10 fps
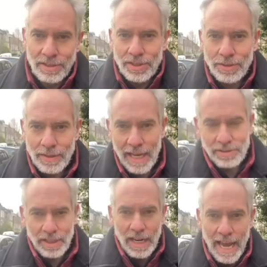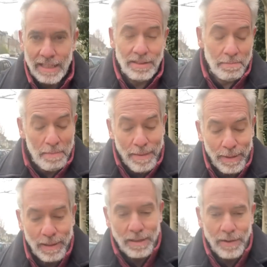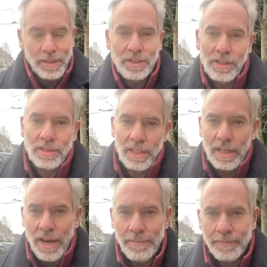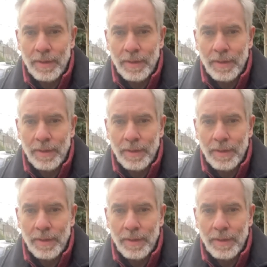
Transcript: and 2008. Maybe coincidence, I don't know.